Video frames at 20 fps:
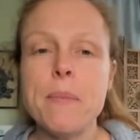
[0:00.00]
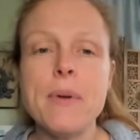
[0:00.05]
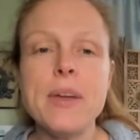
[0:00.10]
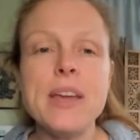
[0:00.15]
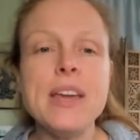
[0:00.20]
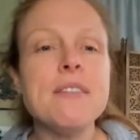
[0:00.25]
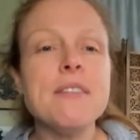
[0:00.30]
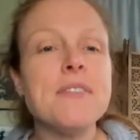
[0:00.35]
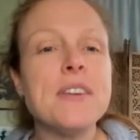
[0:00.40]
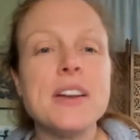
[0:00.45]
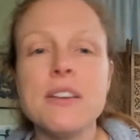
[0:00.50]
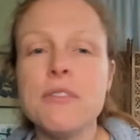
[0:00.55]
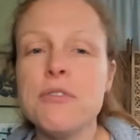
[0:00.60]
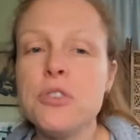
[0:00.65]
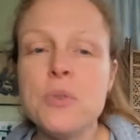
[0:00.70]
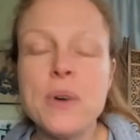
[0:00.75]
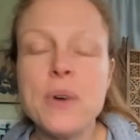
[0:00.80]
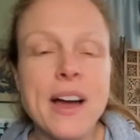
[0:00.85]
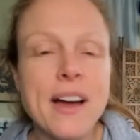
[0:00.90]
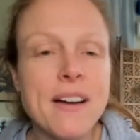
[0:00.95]
even if
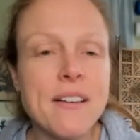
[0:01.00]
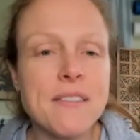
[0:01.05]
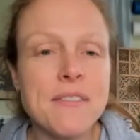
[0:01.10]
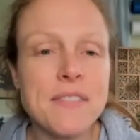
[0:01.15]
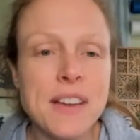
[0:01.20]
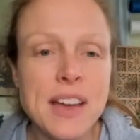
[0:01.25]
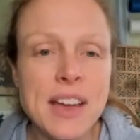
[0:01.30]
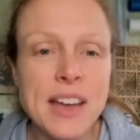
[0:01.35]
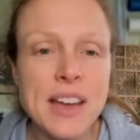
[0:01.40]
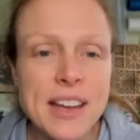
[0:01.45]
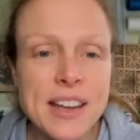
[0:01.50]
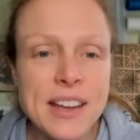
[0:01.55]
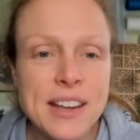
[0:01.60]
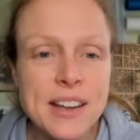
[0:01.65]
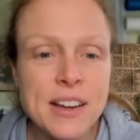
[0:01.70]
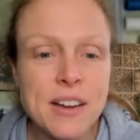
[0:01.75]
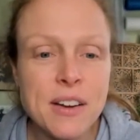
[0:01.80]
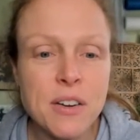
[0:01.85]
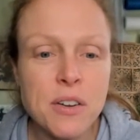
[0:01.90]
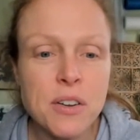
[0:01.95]
you have
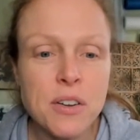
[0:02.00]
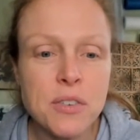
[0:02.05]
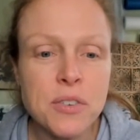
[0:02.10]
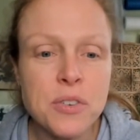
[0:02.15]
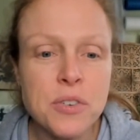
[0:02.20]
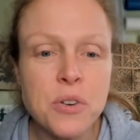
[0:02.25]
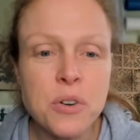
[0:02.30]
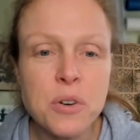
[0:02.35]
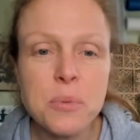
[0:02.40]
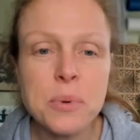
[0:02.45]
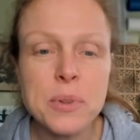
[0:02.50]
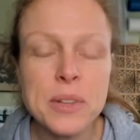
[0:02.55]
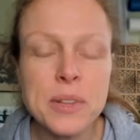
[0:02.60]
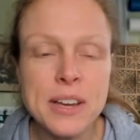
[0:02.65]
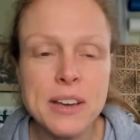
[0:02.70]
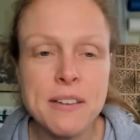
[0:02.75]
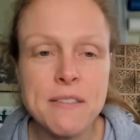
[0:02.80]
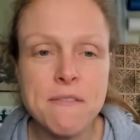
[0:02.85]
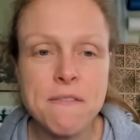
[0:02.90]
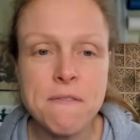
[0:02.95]
a
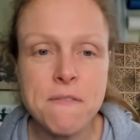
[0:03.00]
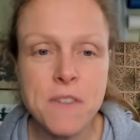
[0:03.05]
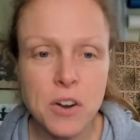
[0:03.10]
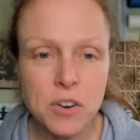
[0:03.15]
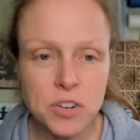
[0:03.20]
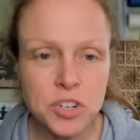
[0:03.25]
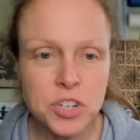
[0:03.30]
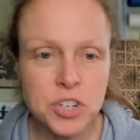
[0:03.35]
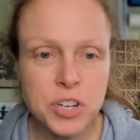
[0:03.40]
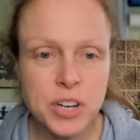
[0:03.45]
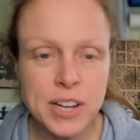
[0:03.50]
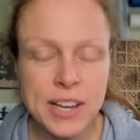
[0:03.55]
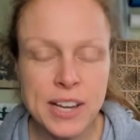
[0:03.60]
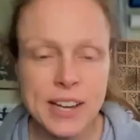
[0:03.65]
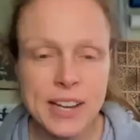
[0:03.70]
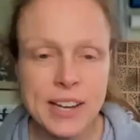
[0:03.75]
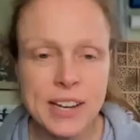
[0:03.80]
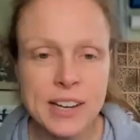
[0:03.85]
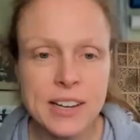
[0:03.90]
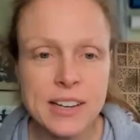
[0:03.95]
normally
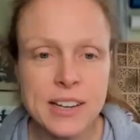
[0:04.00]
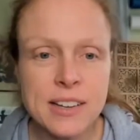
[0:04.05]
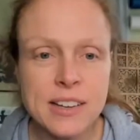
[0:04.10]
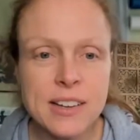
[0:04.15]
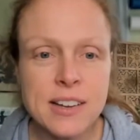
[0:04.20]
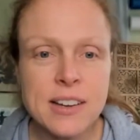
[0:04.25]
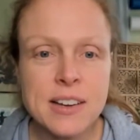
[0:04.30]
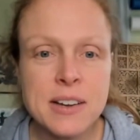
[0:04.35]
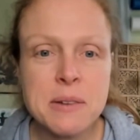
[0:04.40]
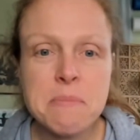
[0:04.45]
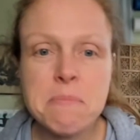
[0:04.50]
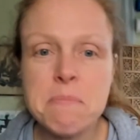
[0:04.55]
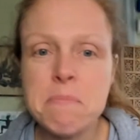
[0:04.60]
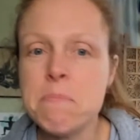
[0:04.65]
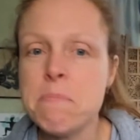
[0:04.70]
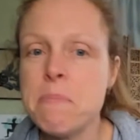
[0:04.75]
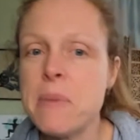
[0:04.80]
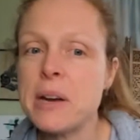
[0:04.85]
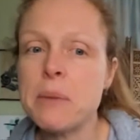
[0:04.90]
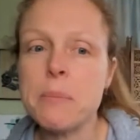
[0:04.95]
functioning
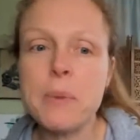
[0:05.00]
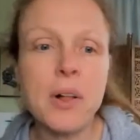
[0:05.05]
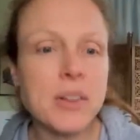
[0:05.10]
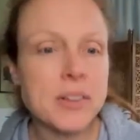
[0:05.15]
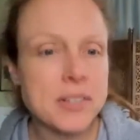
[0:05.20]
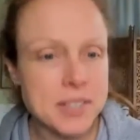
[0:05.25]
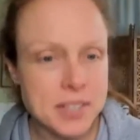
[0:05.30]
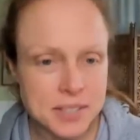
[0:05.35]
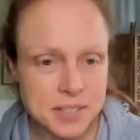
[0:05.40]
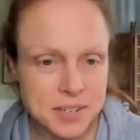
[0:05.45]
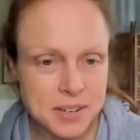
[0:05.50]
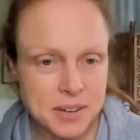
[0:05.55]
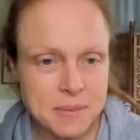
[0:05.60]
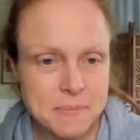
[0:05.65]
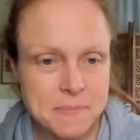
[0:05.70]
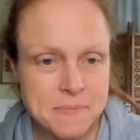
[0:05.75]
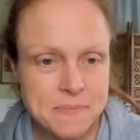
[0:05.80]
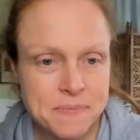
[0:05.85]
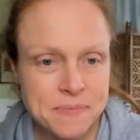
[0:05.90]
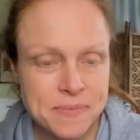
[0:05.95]
metabolic
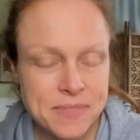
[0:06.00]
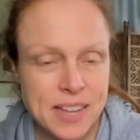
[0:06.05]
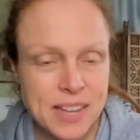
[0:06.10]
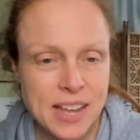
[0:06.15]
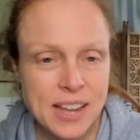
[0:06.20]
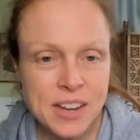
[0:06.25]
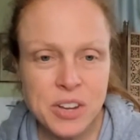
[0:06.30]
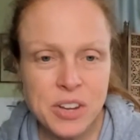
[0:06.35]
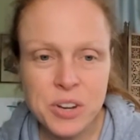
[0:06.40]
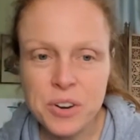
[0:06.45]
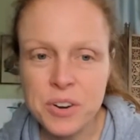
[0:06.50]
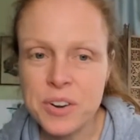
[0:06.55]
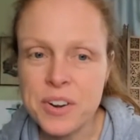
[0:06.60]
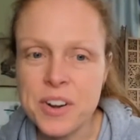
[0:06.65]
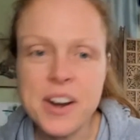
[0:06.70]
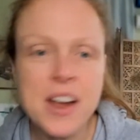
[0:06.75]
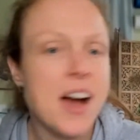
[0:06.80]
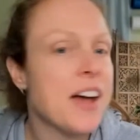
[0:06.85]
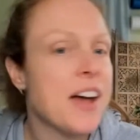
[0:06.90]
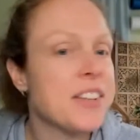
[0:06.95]
system, you're
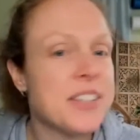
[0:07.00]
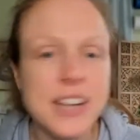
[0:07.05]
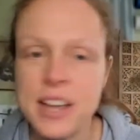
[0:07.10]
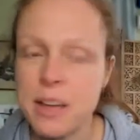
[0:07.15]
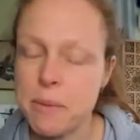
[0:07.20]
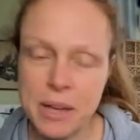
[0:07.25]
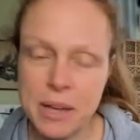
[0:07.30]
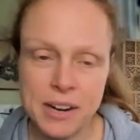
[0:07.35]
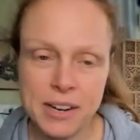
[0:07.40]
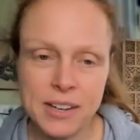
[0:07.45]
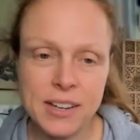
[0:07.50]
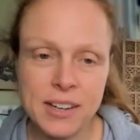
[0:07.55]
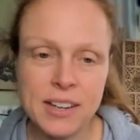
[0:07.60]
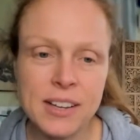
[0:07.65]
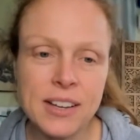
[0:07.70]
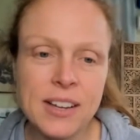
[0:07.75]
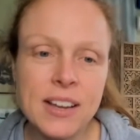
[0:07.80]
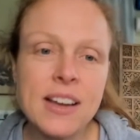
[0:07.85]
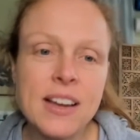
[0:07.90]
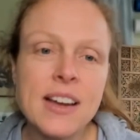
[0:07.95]
not diabetic,
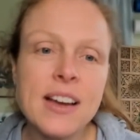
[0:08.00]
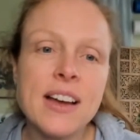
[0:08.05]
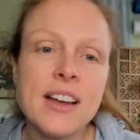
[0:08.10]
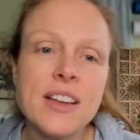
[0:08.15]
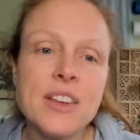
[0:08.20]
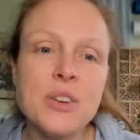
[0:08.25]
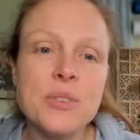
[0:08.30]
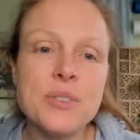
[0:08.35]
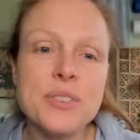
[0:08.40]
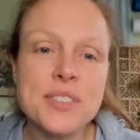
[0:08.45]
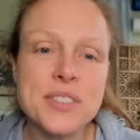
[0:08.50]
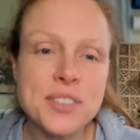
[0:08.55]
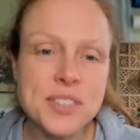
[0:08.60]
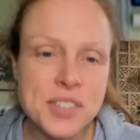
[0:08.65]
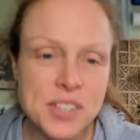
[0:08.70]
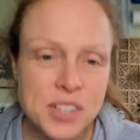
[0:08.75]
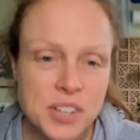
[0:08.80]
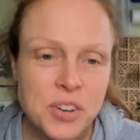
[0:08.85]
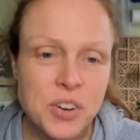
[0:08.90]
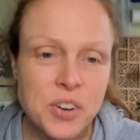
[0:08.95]
you
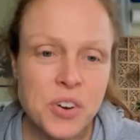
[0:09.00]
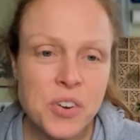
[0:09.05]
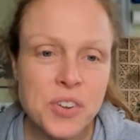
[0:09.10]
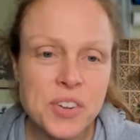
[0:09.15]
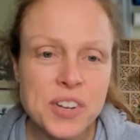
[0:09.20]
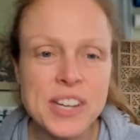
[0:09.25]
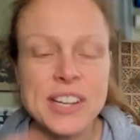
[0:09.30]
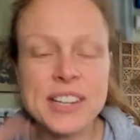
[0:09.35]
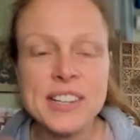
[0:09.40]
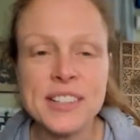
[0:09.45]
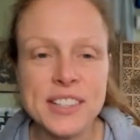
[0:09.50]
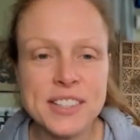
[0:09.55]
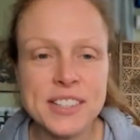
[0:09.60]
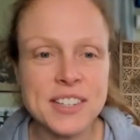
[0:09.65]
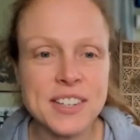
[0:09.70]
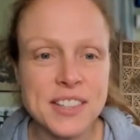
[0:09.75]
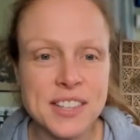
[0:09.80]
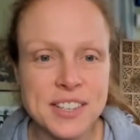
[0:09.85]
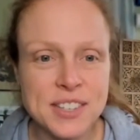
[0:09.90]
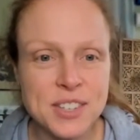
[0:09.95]
still need to
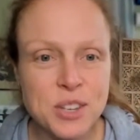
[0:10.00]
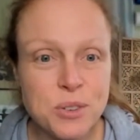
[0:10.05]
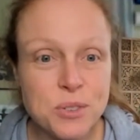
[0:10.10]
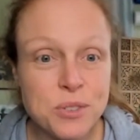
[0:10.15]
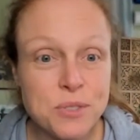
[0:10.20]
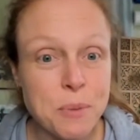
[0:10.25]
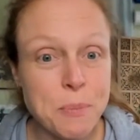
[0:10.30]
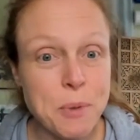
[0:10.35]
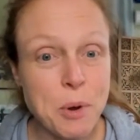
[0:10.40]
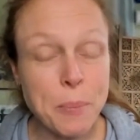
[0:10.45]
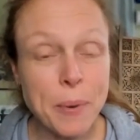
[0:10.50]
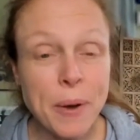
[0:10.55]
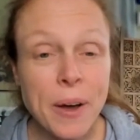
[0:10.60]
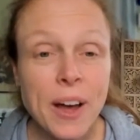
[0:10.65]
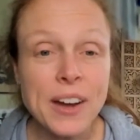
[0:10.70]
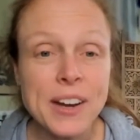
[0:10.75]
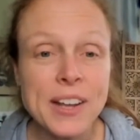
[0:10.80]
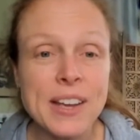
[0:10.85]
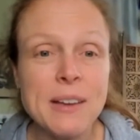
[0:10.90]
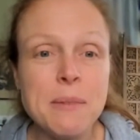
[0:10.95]
listen to these cues from your
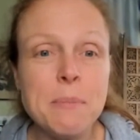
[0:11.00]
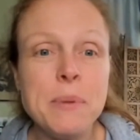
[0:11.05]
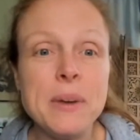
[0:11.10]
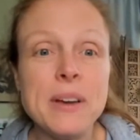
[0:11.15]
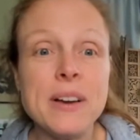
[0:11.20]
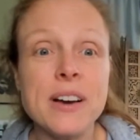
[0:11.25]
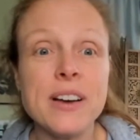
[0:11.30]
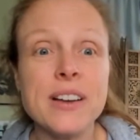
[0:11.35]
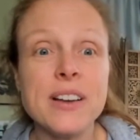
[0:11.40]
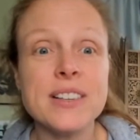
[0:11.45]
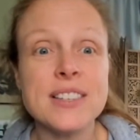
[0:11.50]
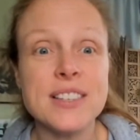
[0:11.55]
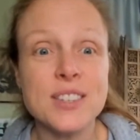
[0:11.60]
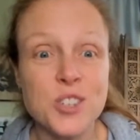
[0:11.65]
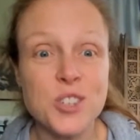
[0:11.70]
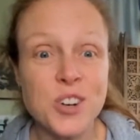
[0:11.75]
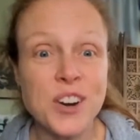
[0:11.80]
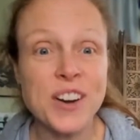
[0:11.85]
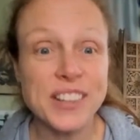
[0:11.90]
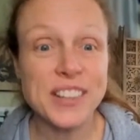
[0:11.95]
body because it's
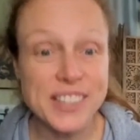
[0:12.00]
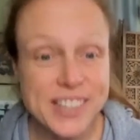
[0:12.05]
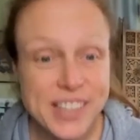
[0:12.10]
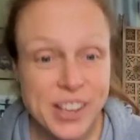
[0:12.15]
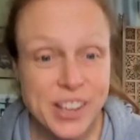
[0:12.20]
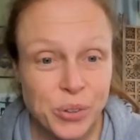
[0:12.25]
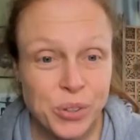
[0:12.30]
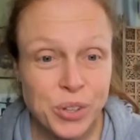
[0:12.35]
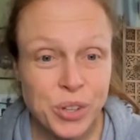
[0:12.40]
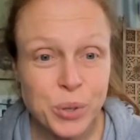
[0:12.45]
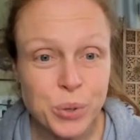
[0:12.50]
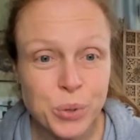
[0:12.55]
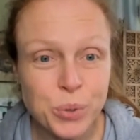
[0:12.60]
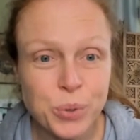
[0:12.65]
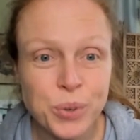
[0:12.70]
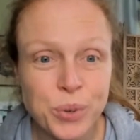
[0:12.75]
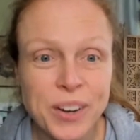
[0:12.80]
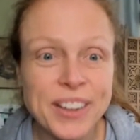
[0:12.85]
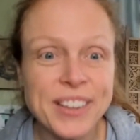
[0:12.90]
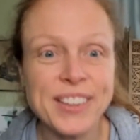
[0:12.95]
trying to tell
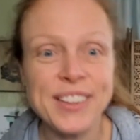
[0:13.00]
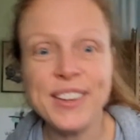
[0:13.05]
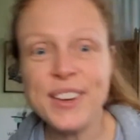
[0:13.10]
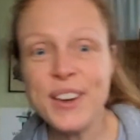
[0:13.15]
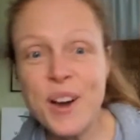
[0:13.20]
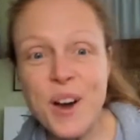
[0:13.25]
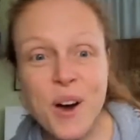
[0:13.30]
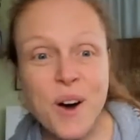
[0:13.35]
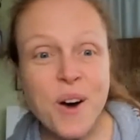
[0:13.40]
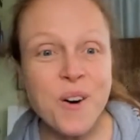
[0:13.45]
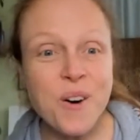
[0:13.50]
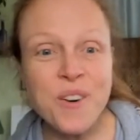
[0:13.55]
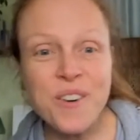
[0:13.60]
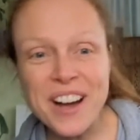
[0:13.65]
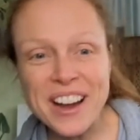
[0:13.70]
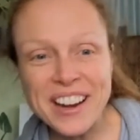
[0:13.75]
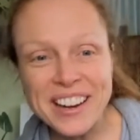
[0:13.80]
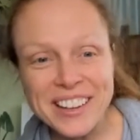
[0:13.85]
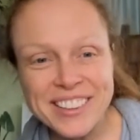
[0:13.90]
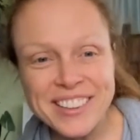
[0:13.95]
you, yo,
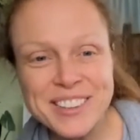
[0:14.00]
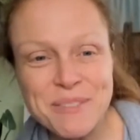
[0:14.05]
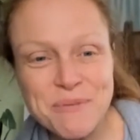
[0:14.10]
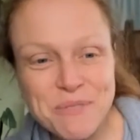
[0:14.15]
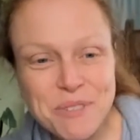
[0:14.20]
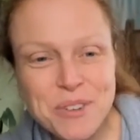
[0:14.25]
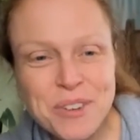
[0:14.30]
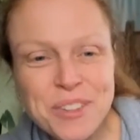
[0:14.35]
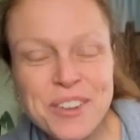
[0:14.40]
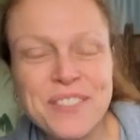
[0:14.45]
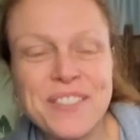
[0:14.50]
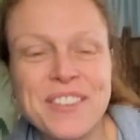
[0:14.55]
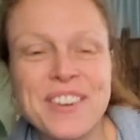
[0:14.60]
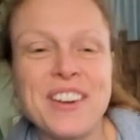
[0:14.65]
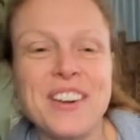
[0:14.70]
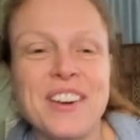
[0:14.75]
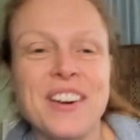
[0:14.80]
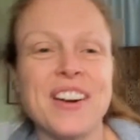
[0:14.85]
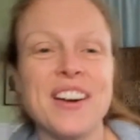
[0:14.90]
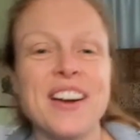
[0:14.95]
I need some fuel over
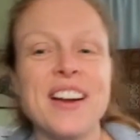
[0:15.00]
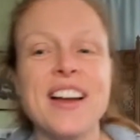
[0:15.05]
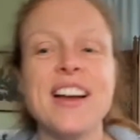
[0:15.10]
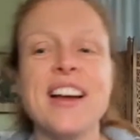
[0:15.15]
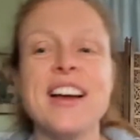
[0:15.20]
here.